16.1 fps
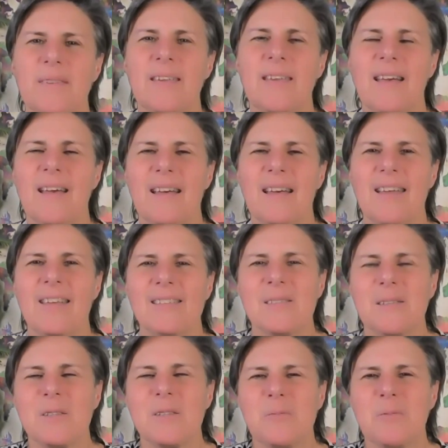Yeah.
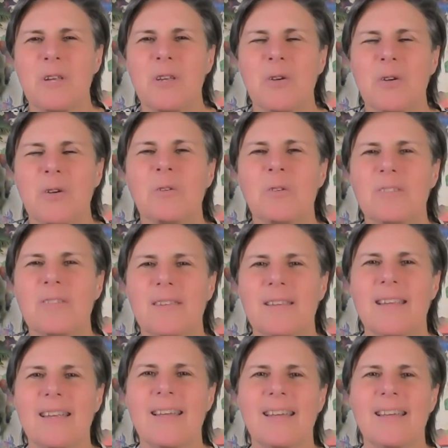It's it's pretty cool.
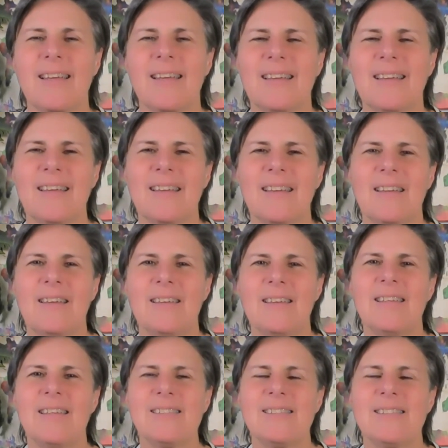
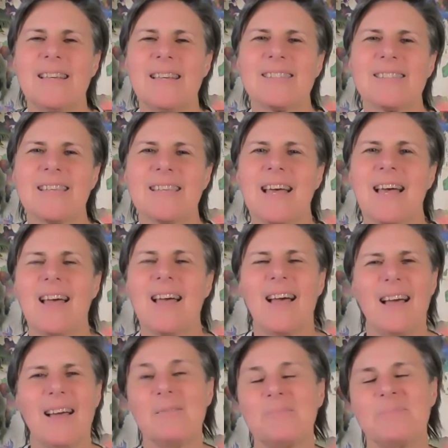It says,
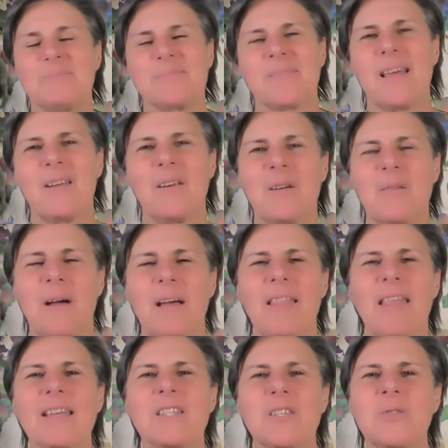I don't know,
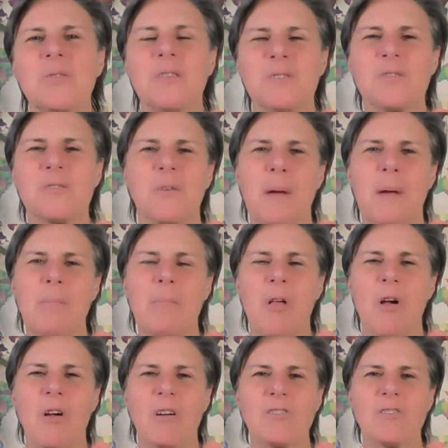I like to do those for my
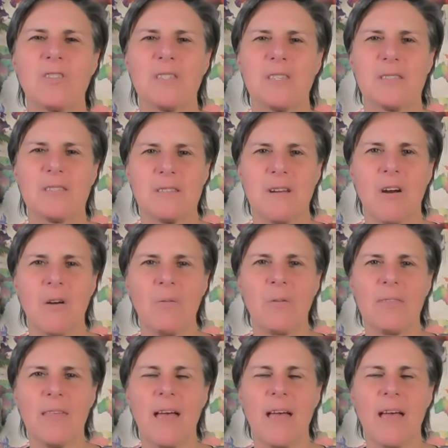blogs just to start
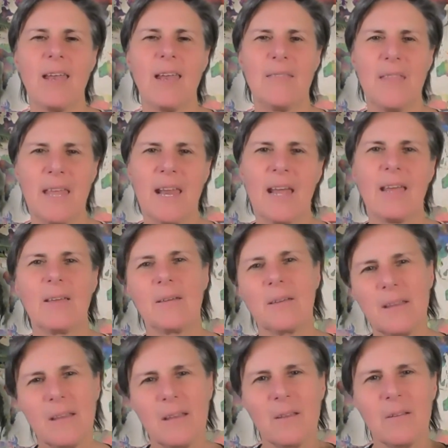with that. And then I,
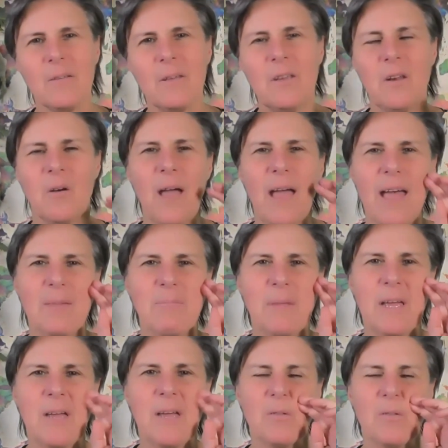you know, add
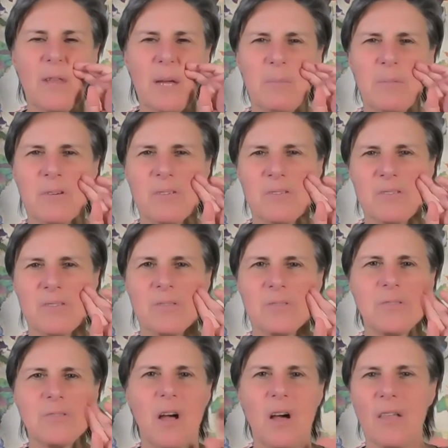my own like
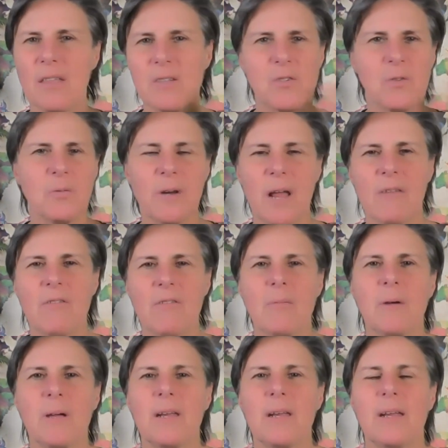personal knowledge or whatever.
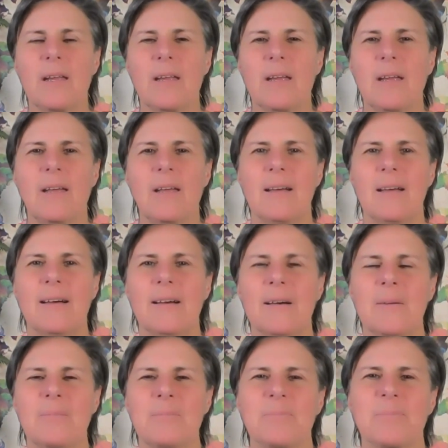But
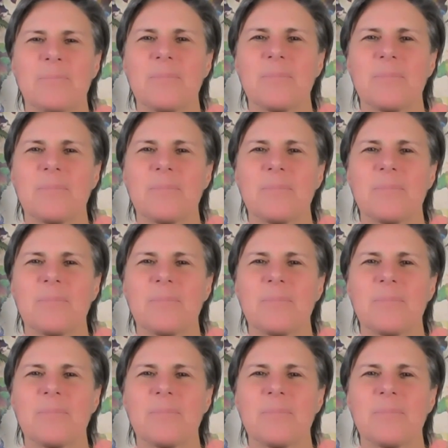um,